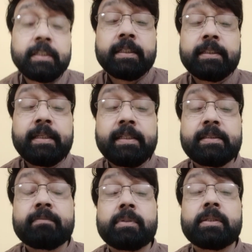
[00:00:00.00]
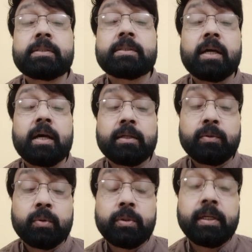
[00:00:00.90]
These numbers are
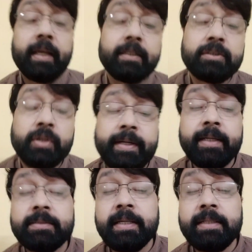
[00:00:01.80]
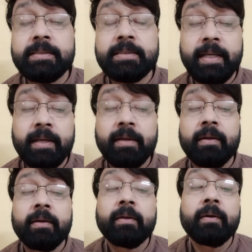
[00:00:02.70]
good in zodiac signs
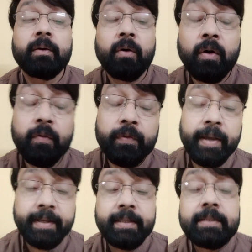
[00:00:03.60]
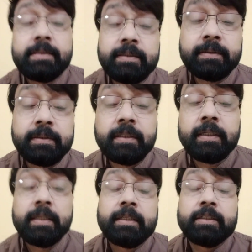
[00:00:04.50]
of Aries.
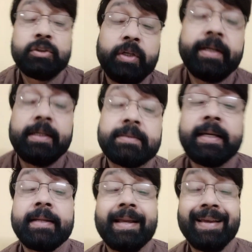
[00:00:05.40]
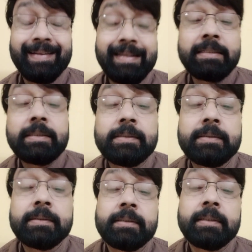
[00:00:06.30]
Zodiac sign Aries,
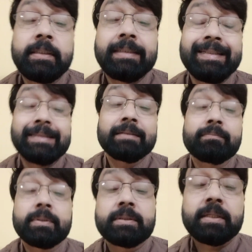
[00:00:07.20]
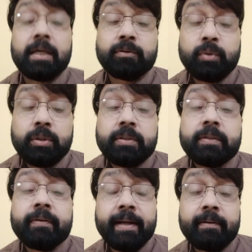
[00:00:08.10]
these numbers are good
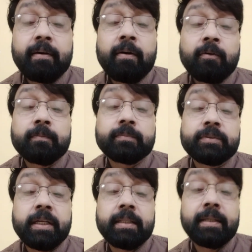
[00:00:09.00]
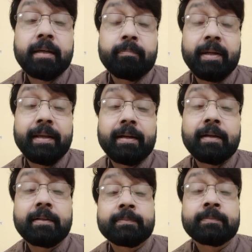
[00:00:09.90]
right now, and they are playing
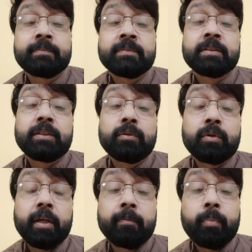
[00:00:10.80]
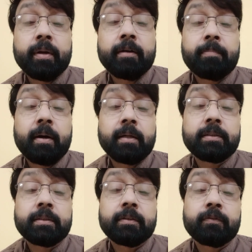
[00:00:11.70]
a, you know, important
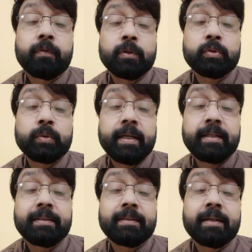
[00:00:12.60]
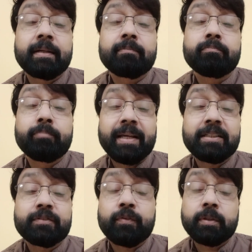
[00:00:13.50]
part for to getting the
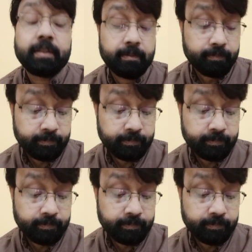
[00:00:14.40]
best for them,